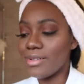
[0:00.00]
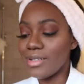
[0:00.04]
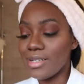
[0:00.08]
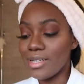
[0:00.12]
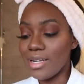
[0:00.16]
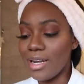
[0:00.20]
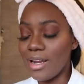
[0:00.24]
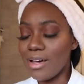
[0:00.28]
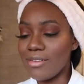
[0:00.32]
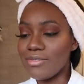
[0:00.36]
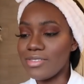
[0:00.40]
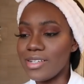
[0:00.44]

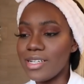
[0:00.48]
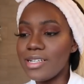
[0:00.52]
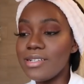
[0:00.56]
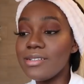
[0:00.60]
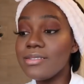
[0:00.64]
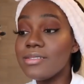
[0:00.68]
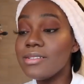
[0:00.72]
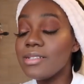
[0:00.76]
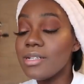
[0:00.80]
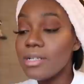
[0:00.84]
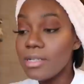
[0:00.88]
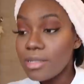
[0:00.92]
Love
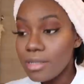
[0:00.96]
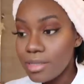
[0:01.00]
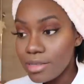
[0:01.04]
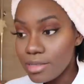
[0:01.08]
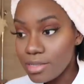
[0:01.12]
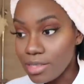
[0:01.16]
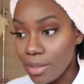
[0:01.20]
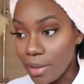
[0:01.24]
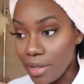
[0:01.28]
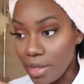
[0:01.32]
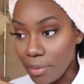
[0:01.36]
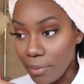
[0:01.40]
it.
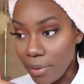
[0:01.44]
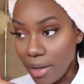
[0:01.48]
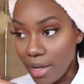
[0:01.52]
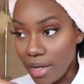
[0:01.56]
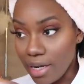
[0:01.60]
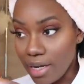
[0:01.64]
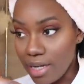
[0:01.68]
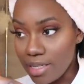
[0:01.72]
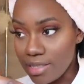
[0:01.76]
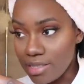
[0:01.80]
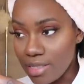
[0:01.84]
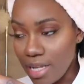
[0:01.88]
So
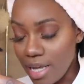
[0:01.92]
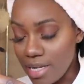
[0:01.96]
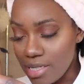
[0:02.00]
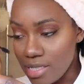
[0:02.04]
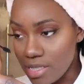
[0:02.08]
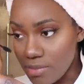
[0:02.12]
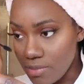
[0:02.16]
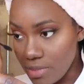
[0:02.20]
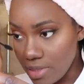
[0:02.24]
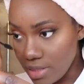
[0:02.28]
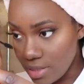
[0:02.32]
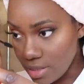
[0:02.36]
anyway, let's add
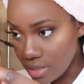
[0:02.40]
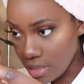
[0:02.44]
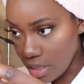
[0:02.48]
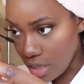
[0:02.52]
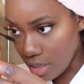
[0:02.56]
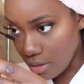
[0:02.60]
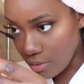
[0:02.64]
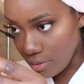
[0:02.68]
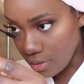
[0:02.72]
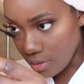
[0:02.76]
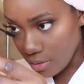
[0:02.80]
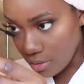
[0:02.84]
some
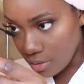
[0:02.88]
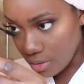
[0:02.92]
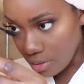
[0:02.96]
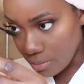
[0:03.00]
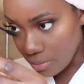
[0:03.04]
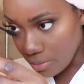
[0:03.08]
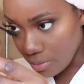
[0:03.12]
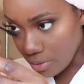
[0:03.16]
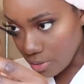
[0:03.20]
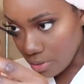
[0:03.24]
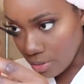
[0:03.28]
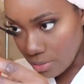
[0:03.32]
mascara on the
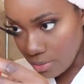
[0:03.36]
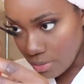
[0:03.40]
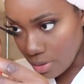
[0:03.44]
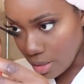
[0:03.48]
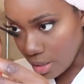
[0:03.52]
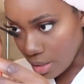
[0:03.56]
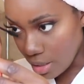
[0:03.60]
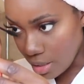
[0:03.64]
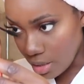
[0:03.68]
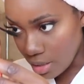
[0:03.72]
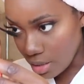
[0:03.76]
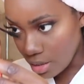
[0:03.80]
bottom
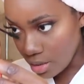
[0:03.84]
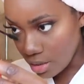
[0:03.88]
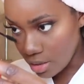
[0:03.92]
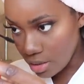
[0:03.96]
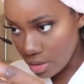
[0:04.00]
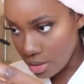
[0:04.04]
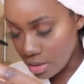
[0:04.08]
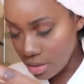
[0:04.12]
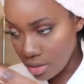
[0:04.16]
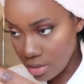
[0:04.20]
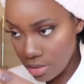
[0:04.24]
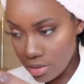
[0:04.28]

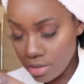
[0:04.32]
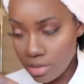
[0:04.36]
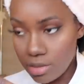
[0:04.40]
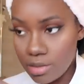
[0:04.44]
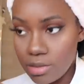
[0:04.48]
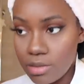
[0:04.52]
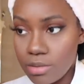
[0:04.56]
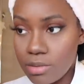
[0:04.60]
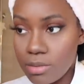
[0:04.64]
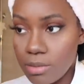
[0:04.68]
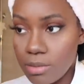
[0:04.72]
lash.